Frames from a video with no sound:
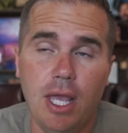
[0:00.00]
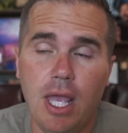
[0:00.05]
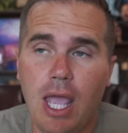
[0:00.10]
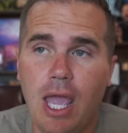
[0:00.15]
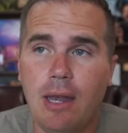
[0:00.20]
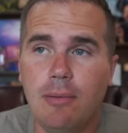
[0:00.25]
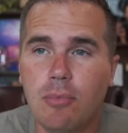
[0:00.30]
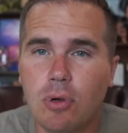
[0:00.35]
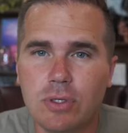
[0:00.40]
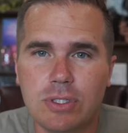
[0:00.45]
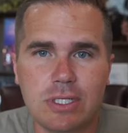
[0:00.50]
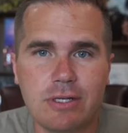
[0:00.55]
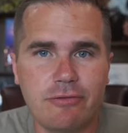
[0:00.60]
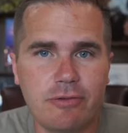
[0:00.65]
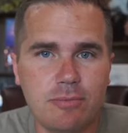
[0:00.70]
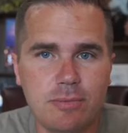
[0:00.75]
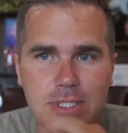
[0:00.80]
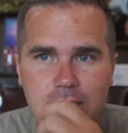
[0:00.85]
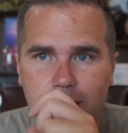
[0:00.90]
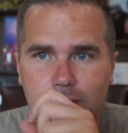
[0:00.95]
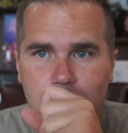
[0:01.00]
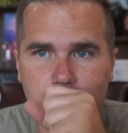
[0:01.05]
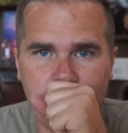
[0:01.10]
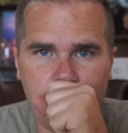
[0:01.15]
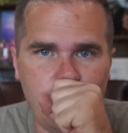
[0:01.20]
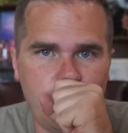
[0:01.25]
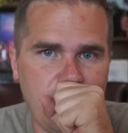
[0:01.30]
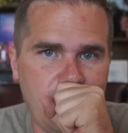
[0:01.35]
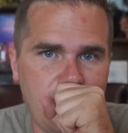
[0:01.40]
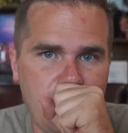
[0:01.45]
And most of them sound
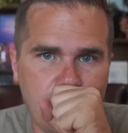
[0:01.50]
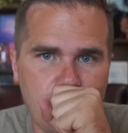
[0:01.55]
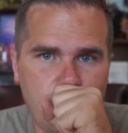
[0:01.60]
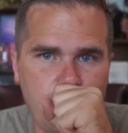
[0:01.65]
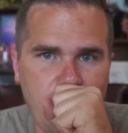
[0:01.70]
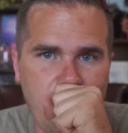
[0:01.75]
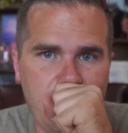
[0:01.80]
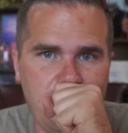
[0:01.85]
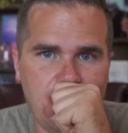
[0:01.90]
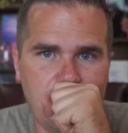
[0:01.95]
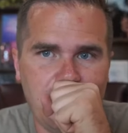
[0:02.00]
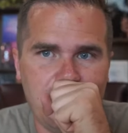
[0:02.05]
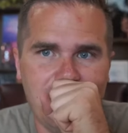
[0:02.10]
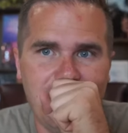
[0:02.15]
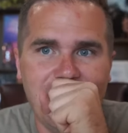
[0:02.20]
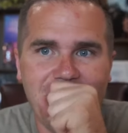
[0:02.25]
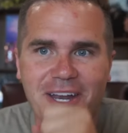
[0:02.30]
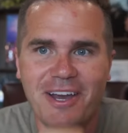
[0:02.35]
like breaker, breaker.